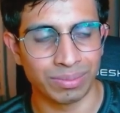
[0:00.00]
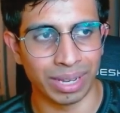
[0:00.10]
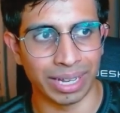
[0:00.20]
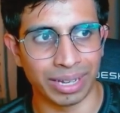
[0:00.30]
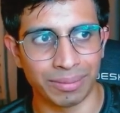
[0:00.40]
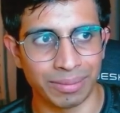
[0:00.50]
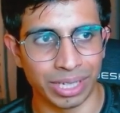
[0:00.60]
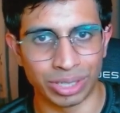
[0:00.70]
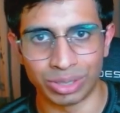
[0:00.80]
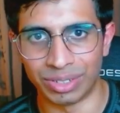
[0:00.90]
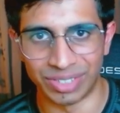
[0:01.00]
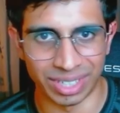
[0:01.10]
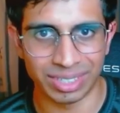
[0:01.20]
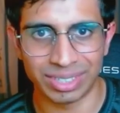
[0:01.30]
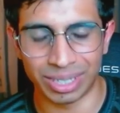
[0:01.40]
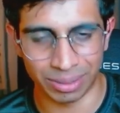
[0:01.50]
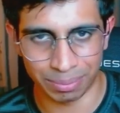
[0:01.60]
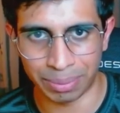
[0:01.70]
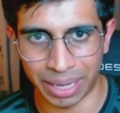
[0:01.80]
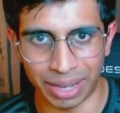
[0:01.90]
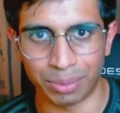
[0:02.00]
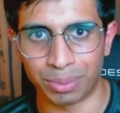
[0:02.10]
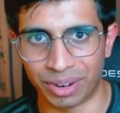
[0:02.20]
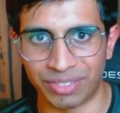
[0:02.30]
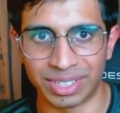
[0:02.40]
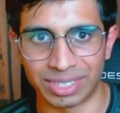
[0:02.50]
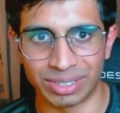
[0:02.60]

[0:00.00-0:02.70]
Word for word: like issue dividends and pay out profits.